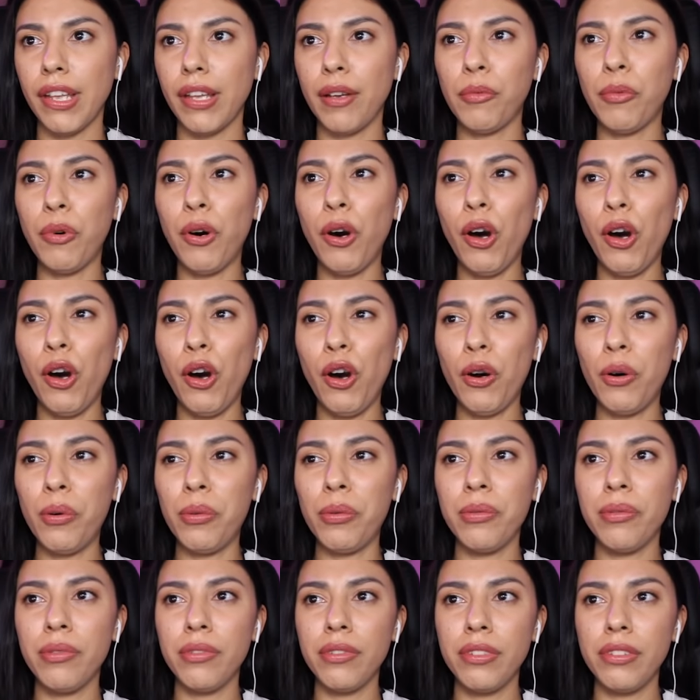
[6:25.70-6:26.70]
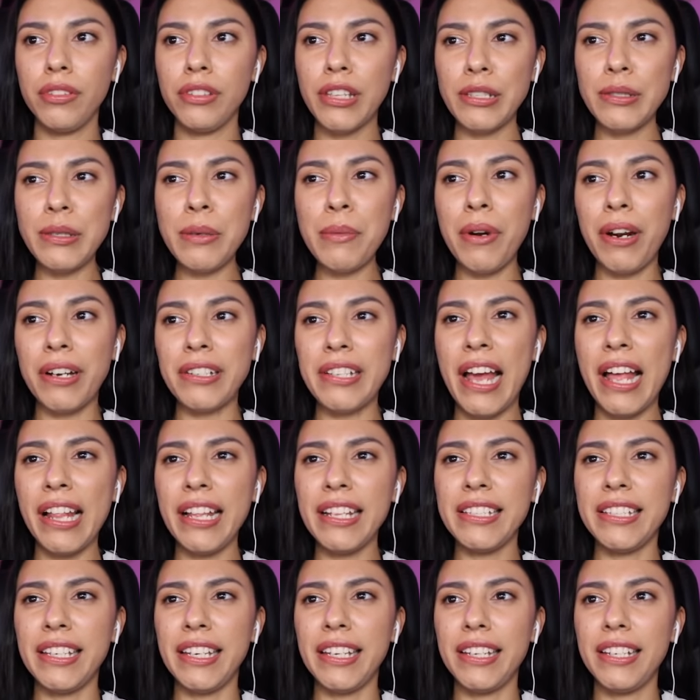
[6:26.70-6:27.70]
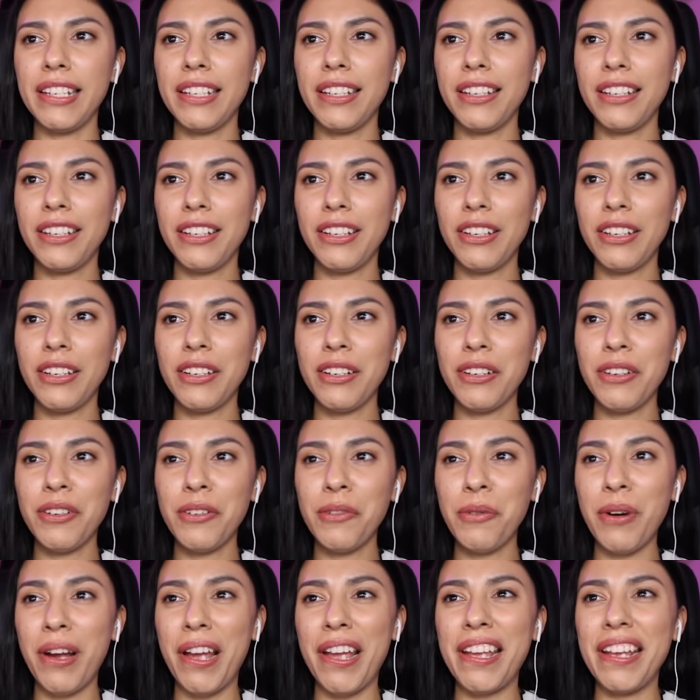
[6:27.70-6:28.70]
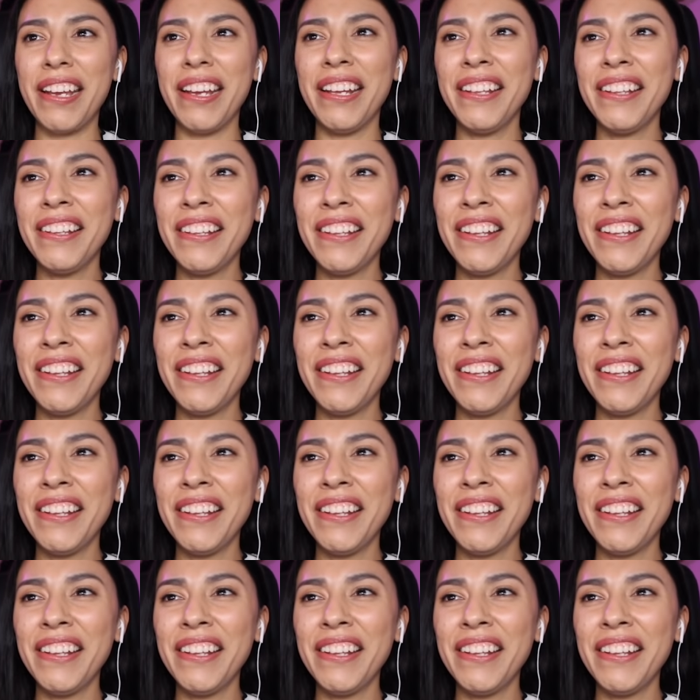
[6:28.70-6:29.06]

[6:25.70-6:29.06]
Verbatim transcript: Whoa. Those people are talented. Wait.